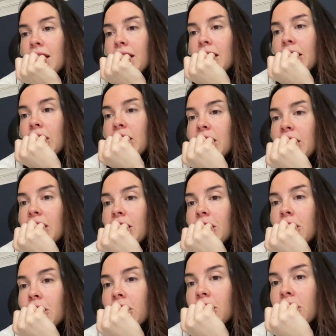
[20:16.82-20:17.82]
And
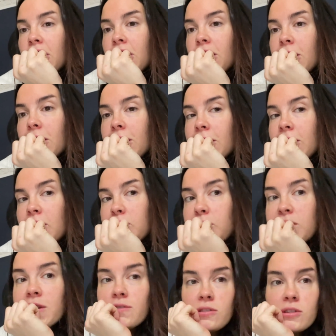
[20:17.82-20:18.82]
then when
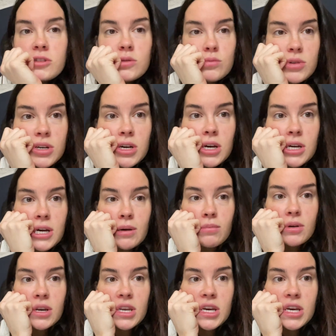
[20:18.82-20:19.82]
I've done some work,
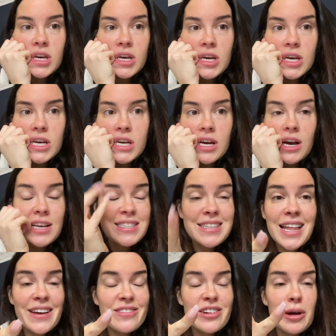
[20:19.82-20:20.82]
I still
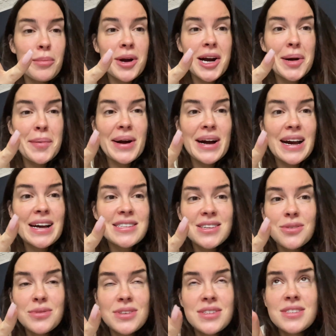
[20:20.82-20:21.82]
haven't got my car back,
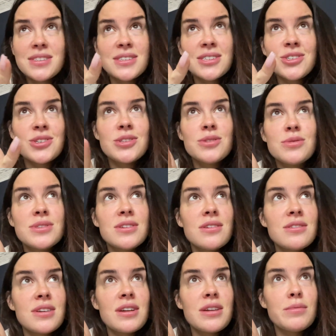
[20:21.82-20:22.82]
so this is an issue that we're still
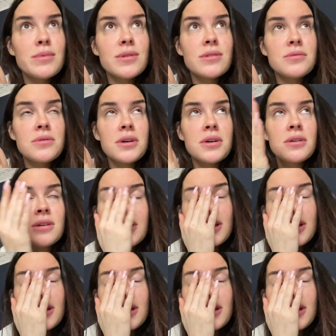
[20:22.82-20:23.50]
dealing with as well.